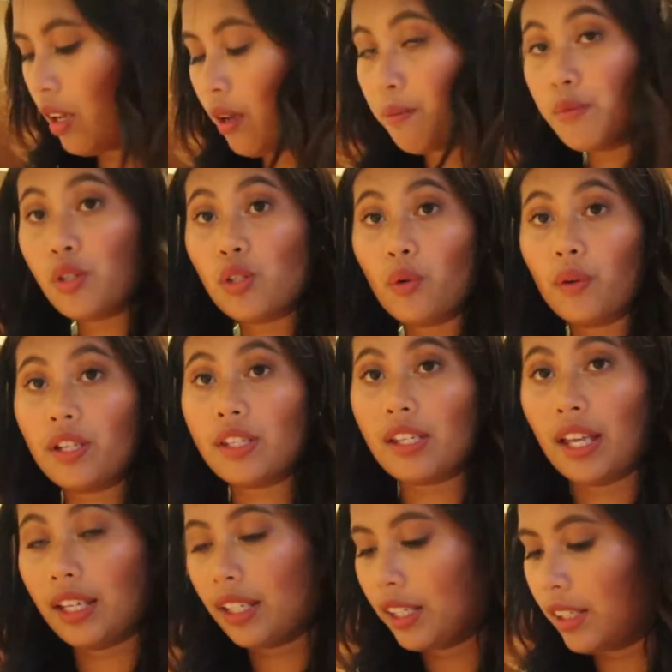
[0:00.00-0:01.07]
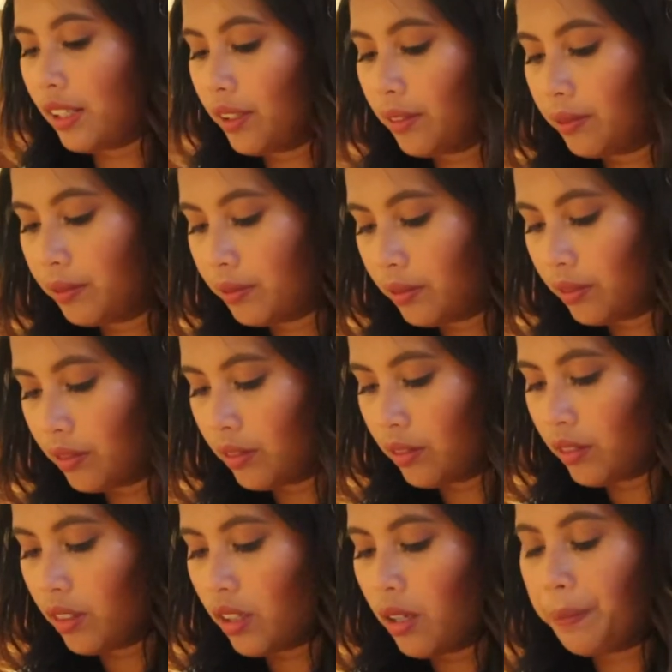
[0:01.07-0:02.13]
I'm so excited.
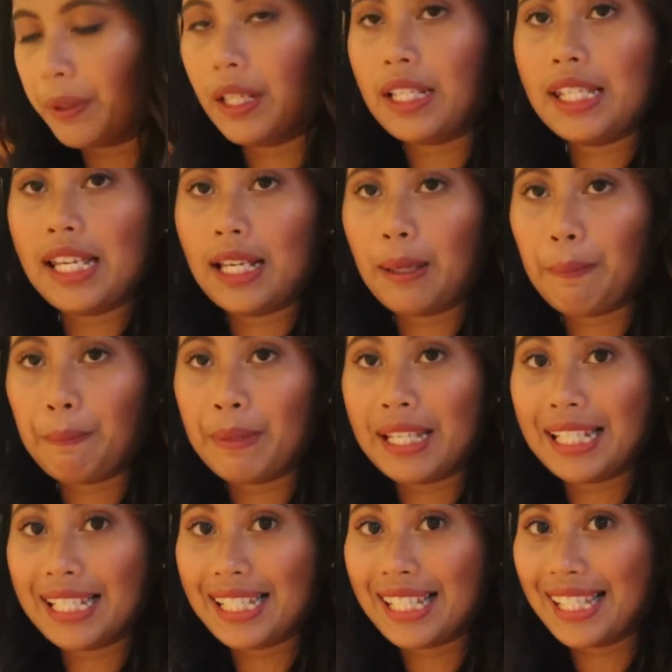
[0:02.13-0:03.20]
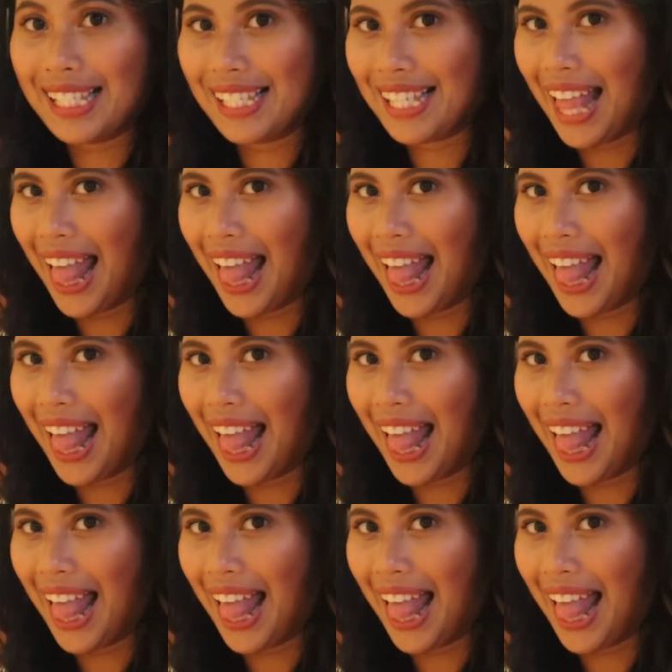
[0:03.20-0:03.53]
I'm gonna take a piece.